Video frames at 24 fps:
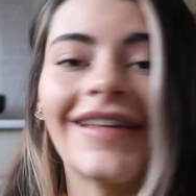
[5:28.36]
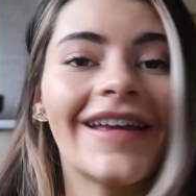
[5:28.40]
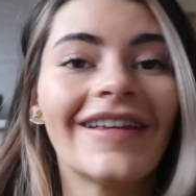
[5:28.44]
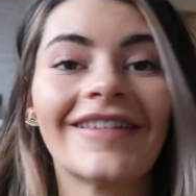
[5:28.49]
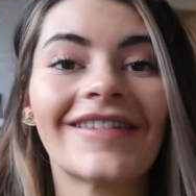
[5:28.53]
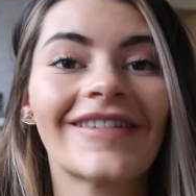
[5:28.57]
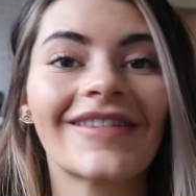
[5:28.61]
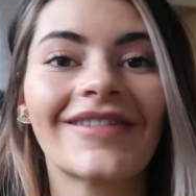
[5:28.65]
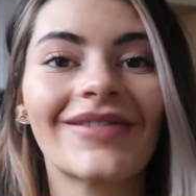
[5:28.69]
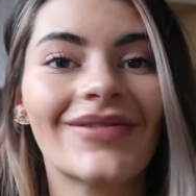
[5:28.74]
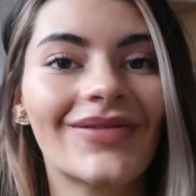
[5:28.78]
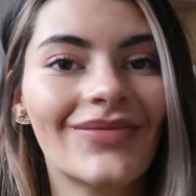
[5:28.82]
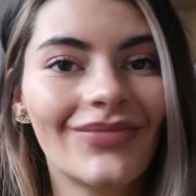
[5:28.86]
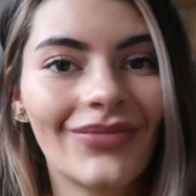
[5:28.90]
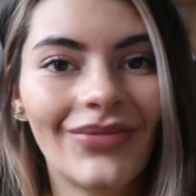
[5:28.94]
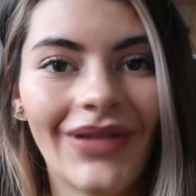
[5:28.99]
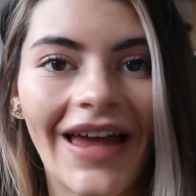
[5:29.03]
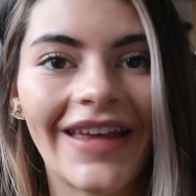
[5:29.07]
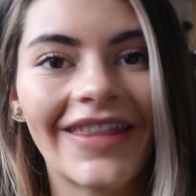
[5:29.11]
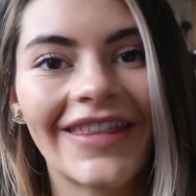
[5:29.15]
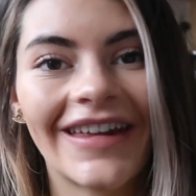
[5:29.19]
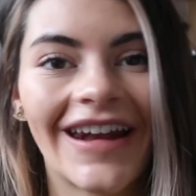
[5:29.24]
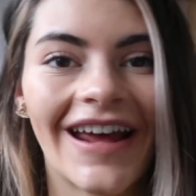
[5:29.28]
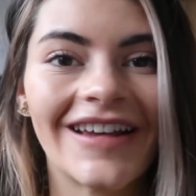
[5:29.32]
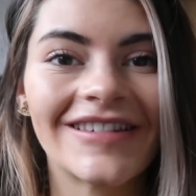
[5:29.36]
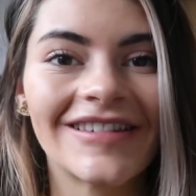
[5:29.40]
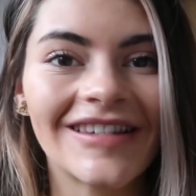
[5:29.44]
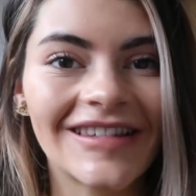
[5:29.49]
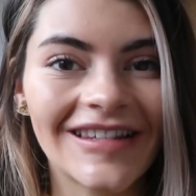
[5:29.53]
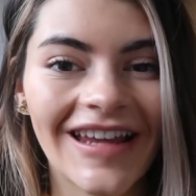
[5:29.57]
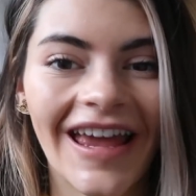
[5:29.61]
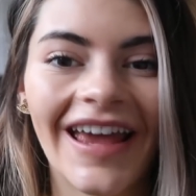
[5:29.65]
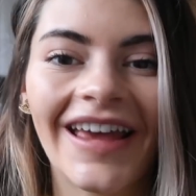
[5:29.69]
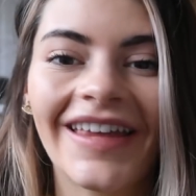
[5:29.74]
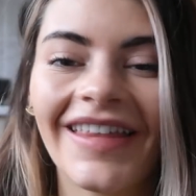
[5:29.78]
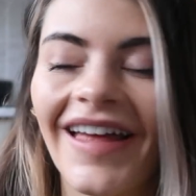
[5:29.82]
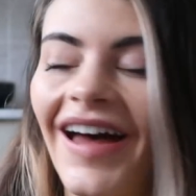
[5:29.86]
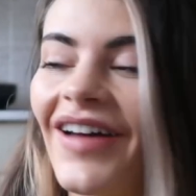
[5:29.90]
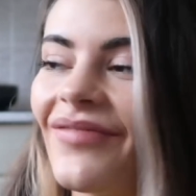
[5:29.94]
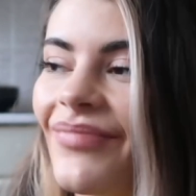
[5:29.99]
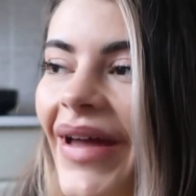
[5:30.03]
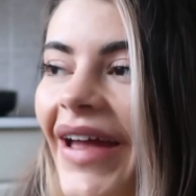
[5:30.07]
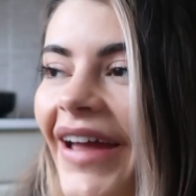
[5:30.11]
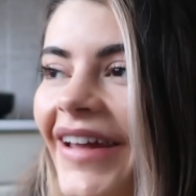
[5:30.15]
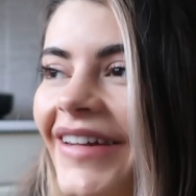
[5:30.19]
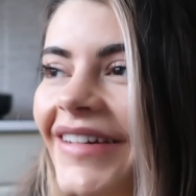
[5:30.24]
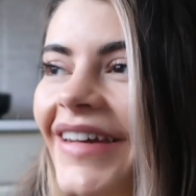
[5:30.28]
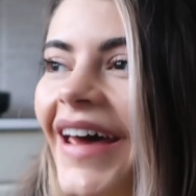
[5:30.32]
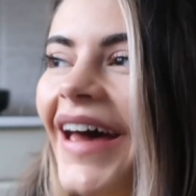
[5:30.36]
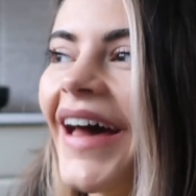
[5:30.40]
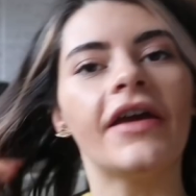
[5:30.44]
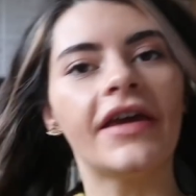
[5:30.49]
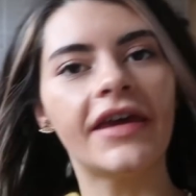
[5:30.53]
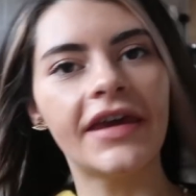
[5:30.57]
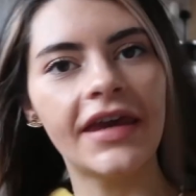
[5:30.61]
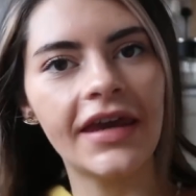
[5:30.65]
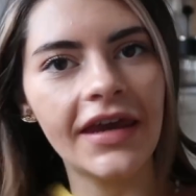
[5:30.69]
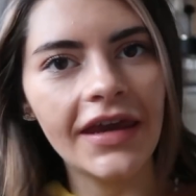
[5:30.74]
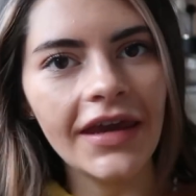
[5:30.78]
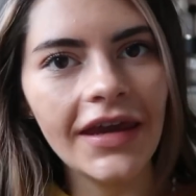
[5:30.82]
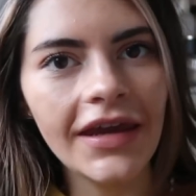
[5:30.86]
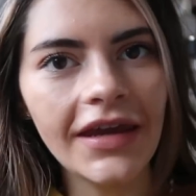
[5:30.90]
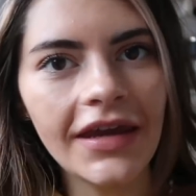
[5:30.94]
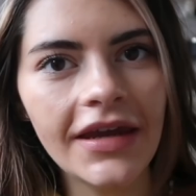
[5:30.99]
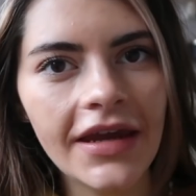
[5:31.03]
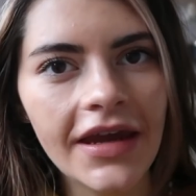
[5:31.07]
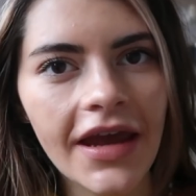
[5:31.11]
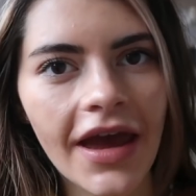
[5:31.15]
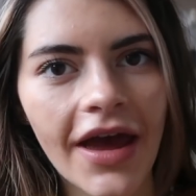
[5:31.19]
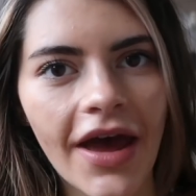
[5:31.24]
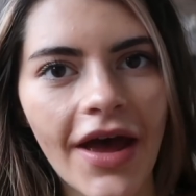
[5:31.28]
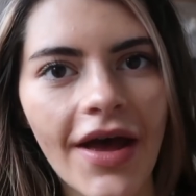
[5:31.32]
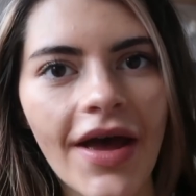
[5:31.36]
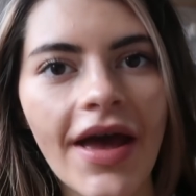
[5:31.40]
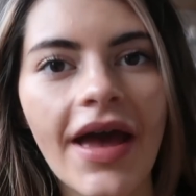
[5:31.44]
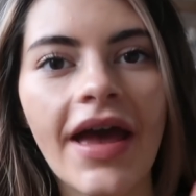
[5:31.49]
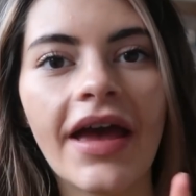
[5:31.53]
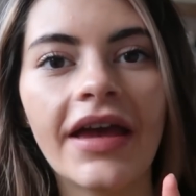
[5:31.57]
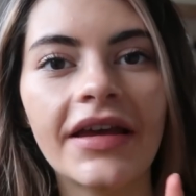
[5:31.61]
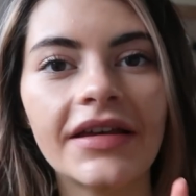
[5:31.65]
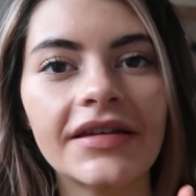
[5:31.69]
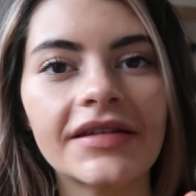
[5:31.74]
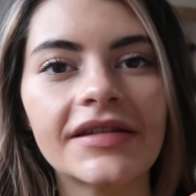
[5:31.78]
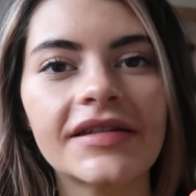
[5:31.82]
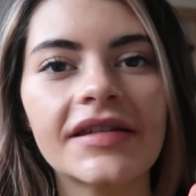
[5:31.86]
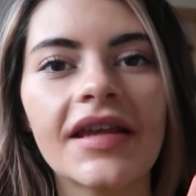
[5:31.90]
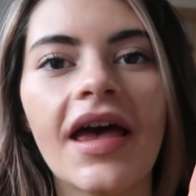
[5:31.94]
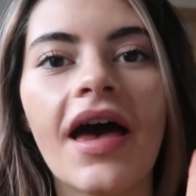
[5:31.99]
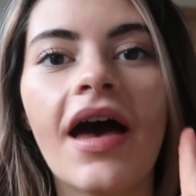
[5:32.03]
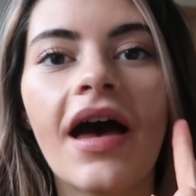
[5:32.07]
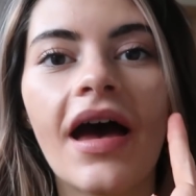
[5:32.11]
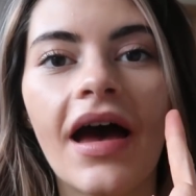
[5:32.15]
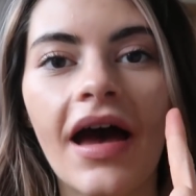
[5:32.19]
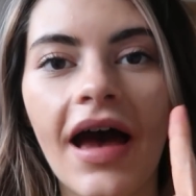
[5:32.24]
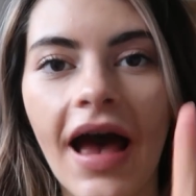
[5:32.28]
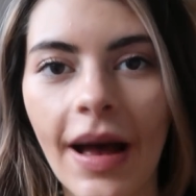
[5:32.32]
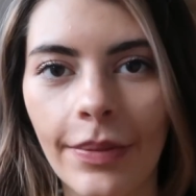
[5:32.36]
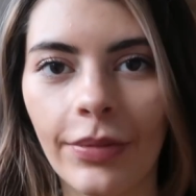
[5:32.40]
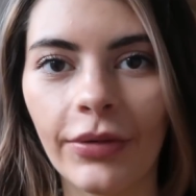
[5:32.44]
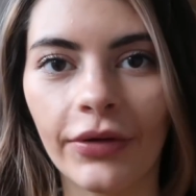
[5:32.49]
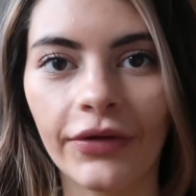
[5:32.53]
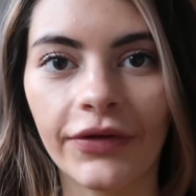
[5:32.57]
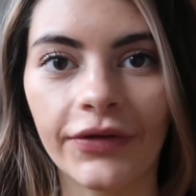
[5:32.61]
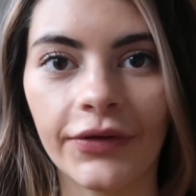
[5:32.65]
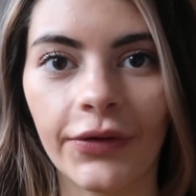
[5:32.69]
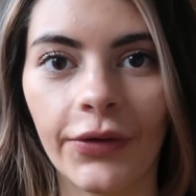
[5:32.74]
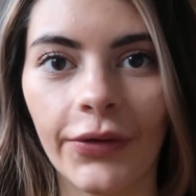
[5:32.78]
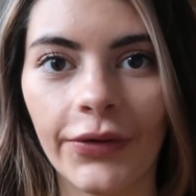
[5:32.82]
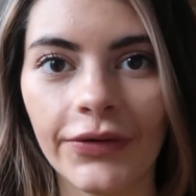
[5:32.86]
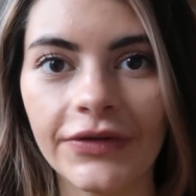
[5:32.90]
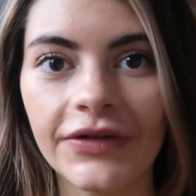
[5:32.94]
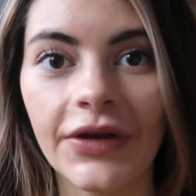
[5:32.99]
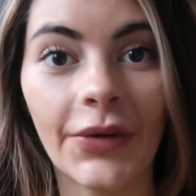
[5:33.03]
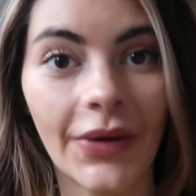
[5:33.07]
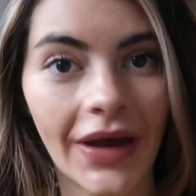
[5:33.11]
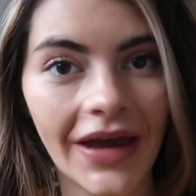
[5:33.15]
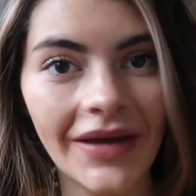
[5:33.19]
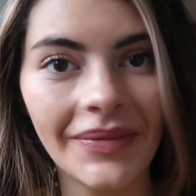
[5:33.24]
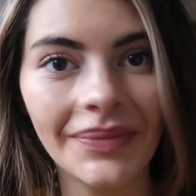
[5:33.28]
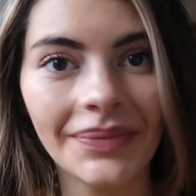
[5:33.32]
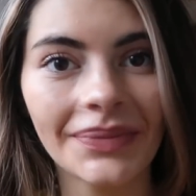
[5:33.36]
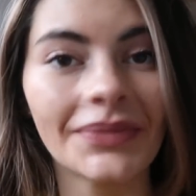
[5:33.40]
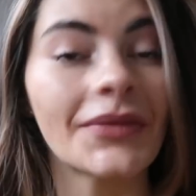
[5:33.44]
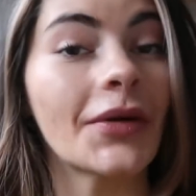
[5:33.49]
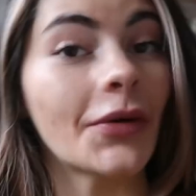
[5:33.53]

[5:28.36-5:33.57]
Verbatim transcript: it's like the nicest cake that I've made. The key here is applesauce, okay?